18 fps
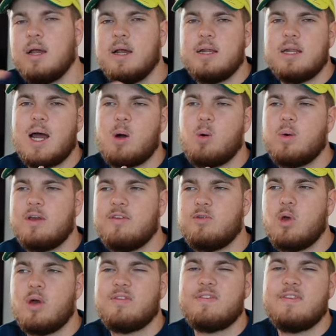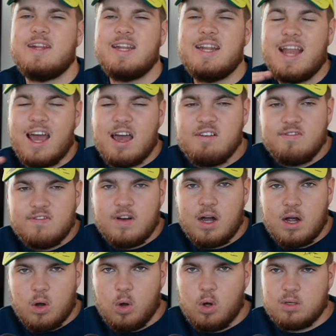Now, if you have
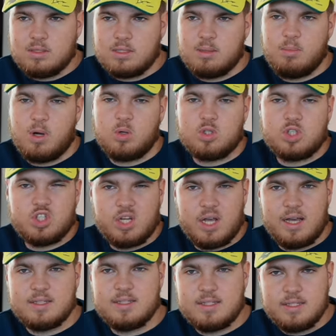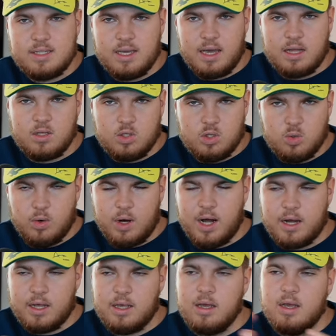never heard about shadcn
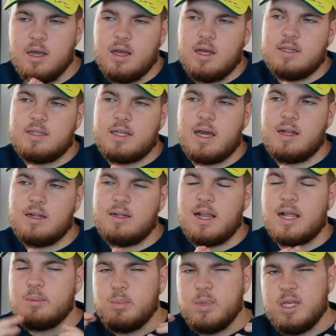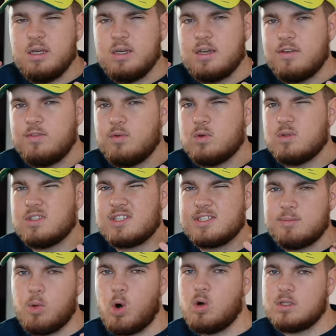UI, then let me give you a
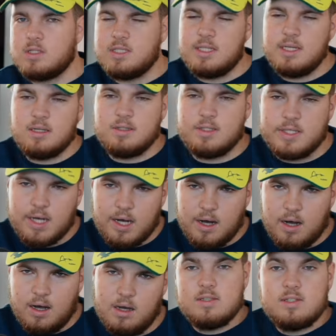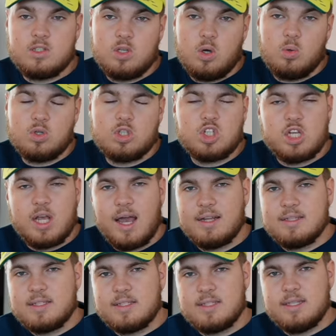small TLDR. So
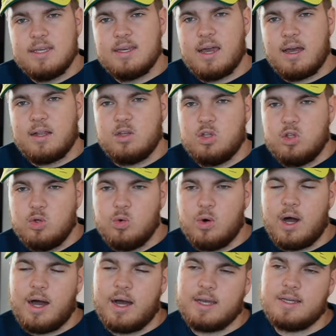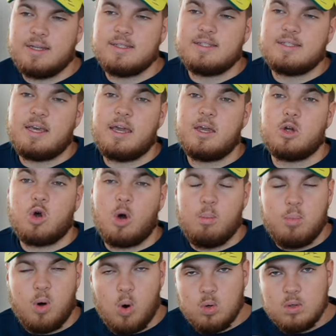shadcn UI is a
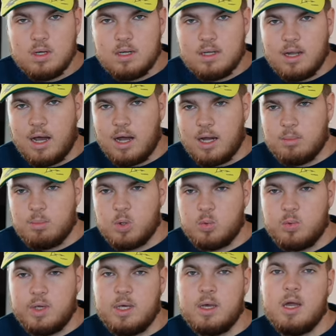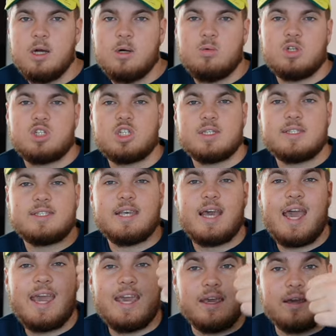component library which is
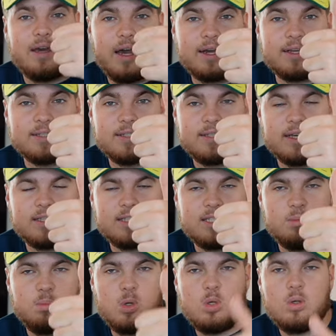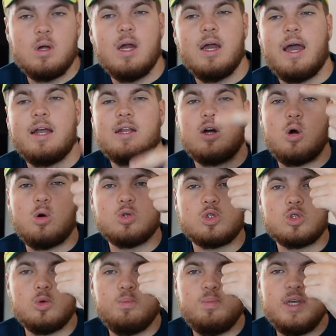A, accessible, and
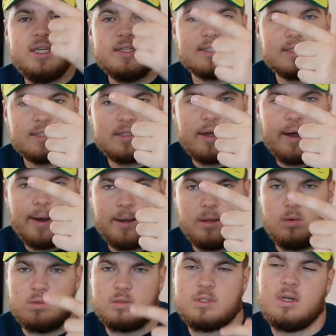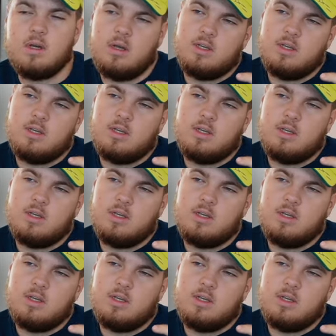also B, styled.